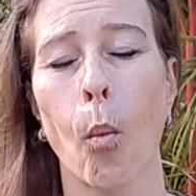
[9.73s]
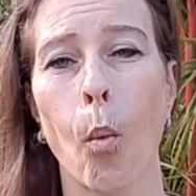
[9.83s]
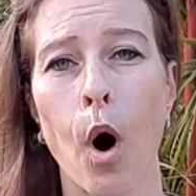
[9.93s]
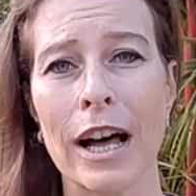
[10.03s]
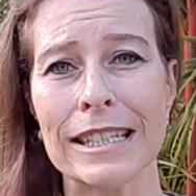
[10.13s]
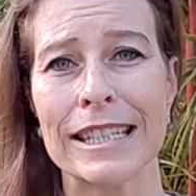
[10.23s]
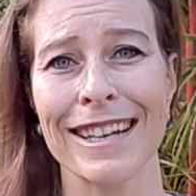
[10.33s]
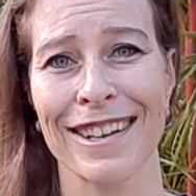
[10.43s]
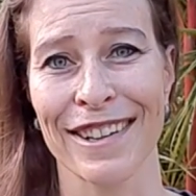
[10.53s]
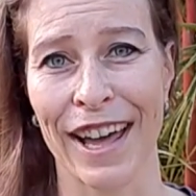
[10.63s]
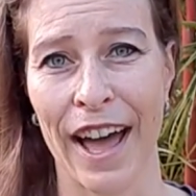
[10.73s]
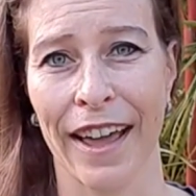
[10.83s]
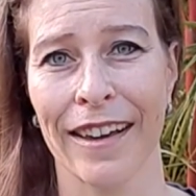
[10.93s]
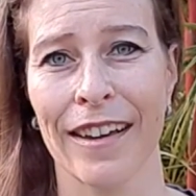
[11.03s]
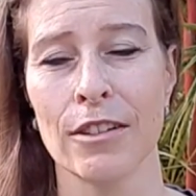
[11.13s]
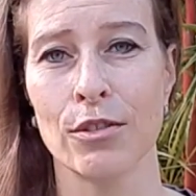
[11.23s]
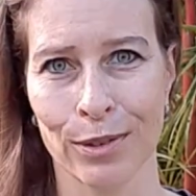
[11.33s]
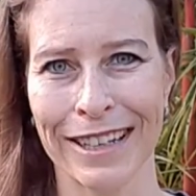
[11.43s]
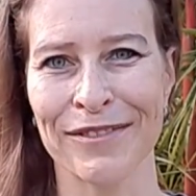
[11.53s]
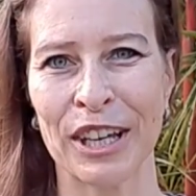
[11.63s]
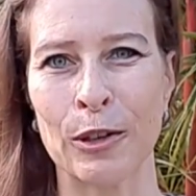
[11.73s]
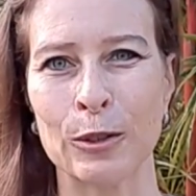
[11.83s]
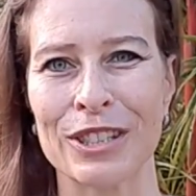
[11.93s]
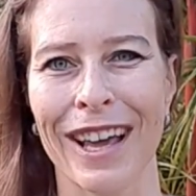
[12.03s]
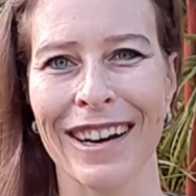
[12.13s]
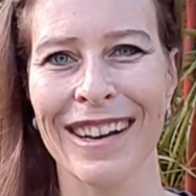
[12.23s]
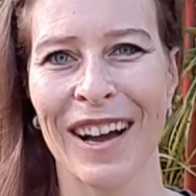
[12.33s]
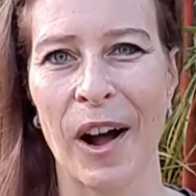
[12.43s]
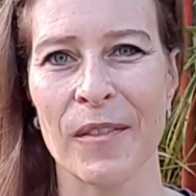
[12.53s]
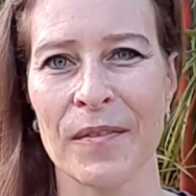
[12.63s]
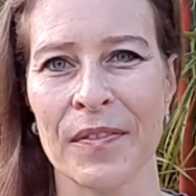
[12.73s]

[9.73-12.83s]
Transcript: what's it like to live in Costa Rica.